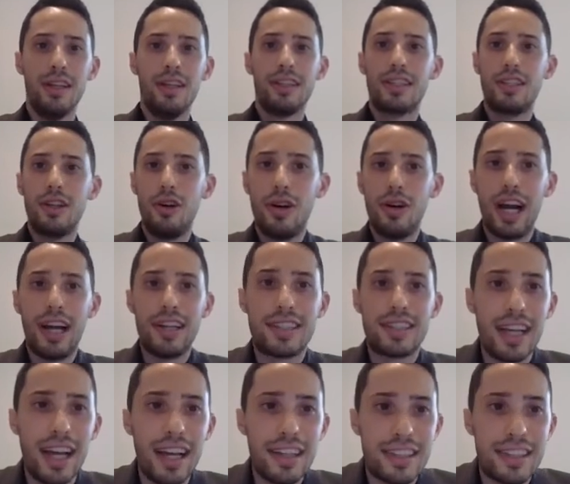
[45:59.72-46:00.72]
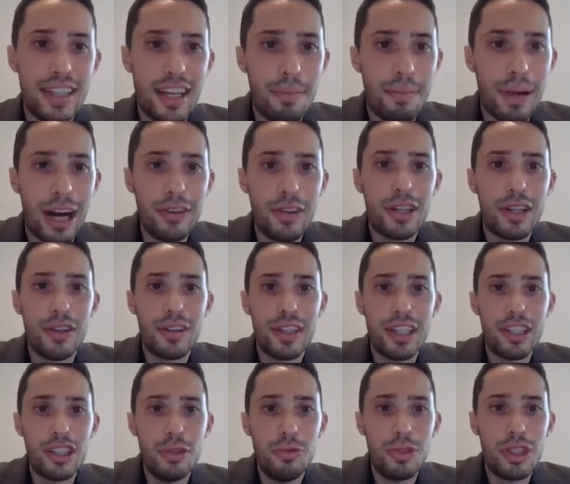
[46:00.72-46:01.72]
So as a boundary
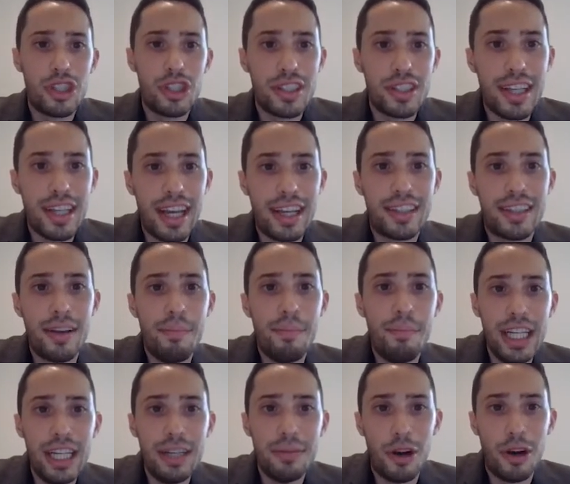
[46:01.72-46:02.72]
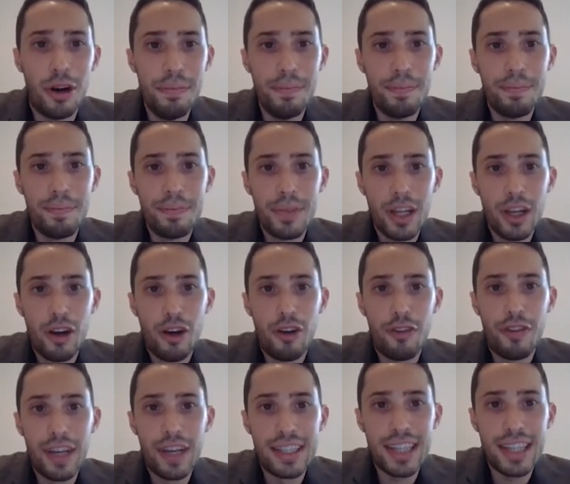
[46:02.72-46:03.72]
condition, we just take the minimum of
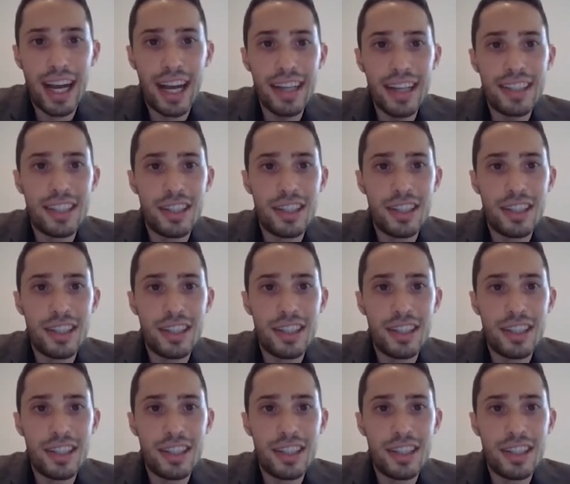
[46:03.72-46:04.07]
xi.